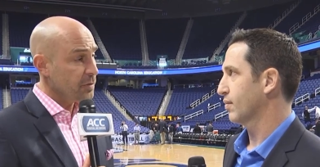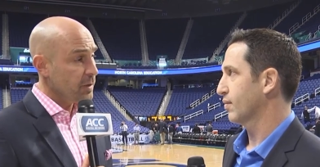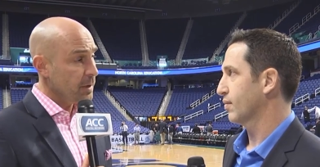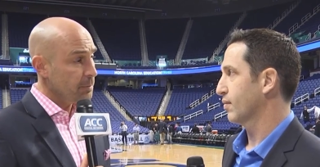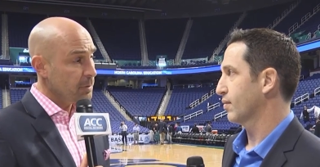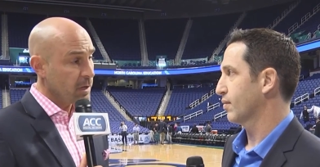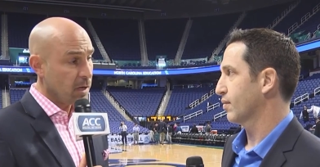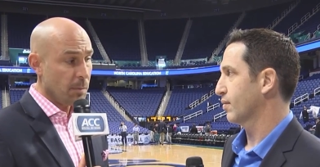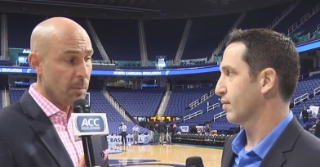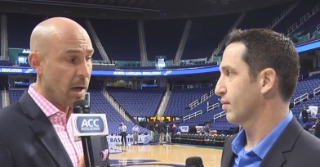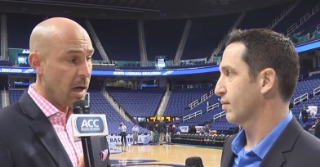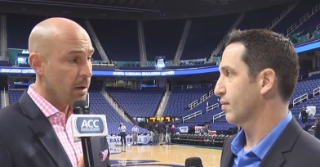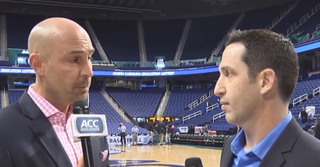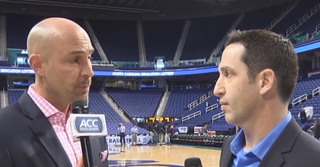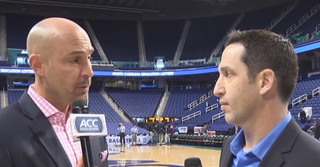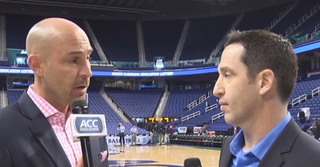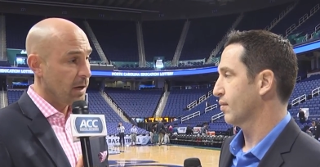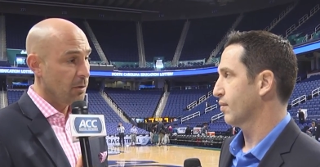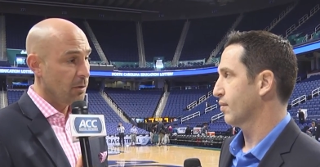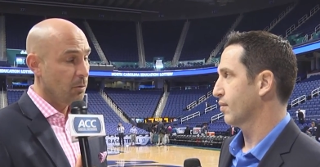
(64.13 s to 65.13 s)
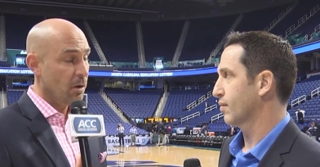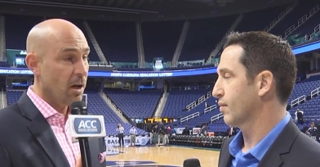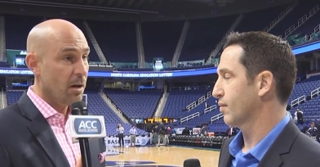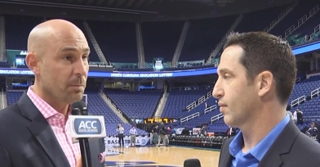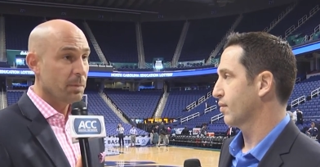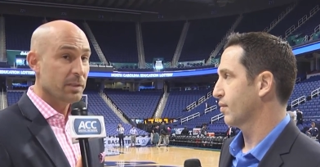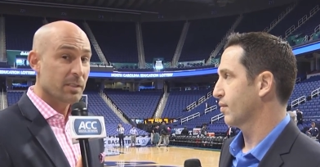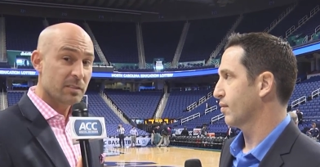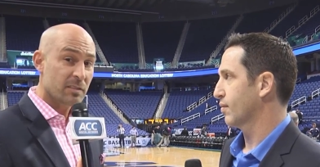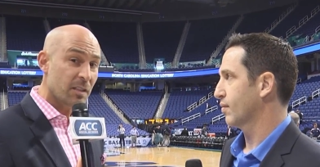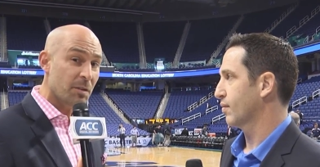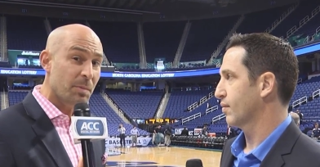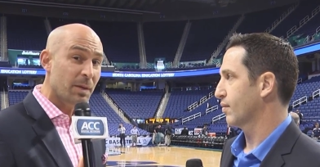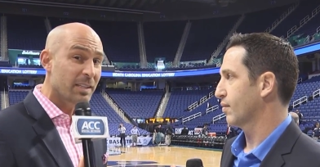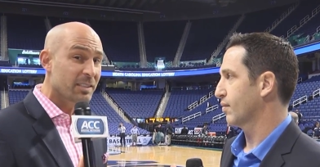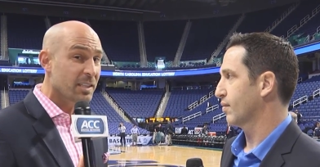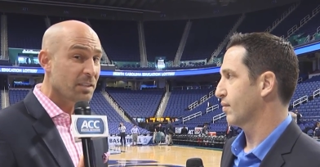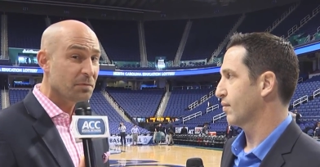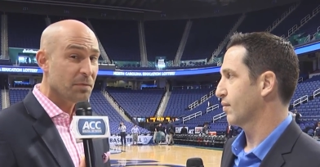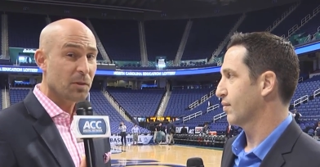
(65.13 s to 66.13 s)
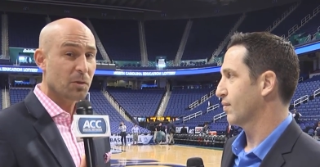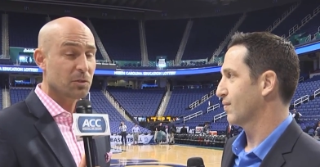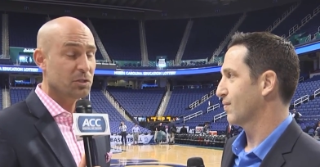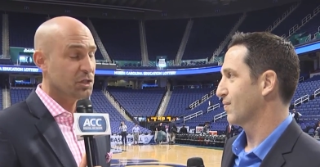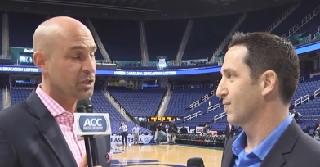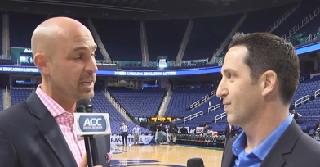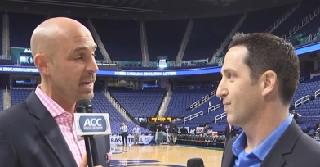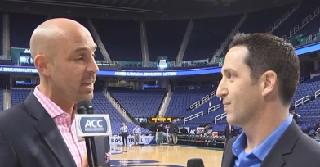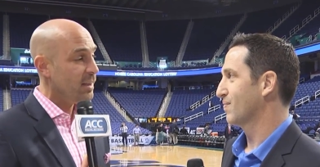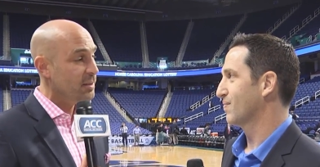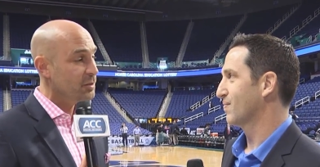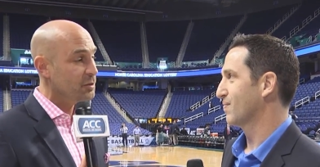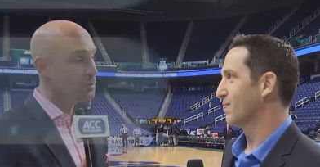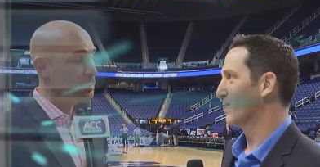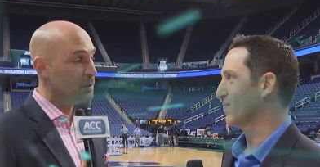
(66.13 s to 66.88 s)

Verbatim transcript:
Speaker 1: for them to come out and play well, but this is going to be a difficult challenge.